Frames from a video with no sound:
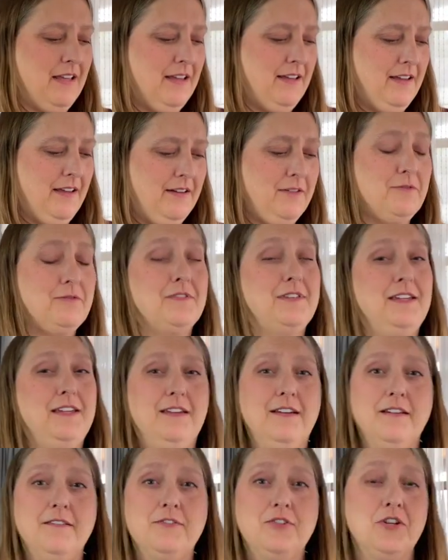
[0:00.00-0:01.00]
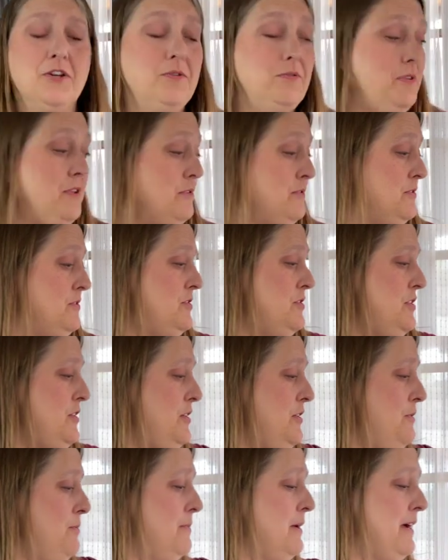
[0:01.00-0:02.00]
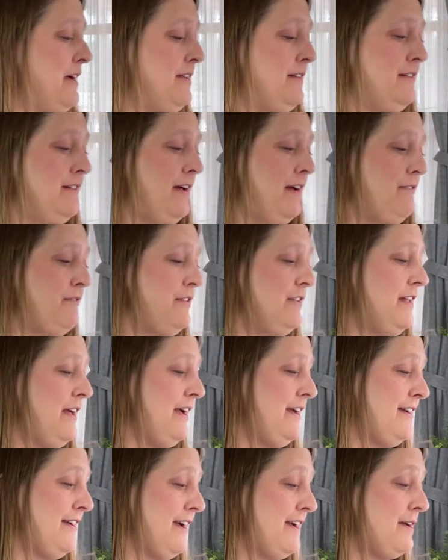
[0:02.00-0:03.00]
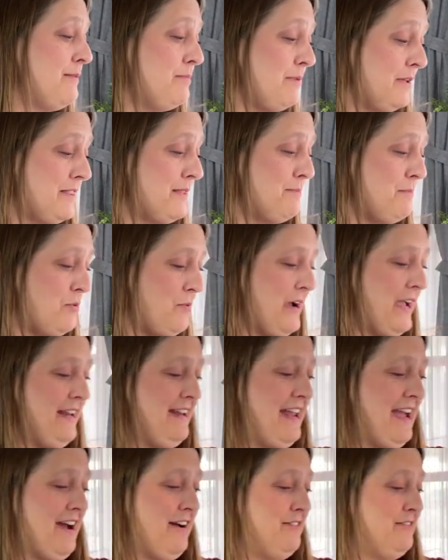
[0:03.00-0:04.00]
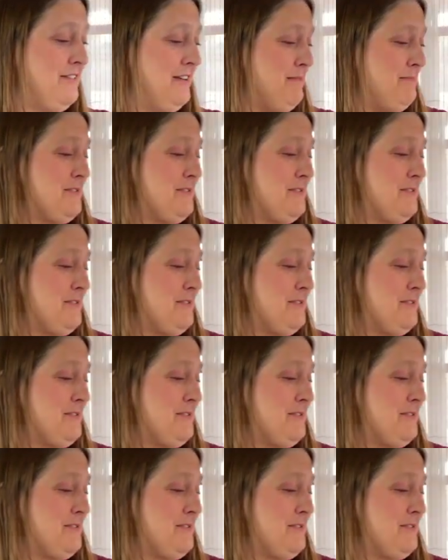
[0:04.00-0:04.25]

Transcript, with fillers: I don't think I've shown those to you, but I feel like I can put them away now. I'm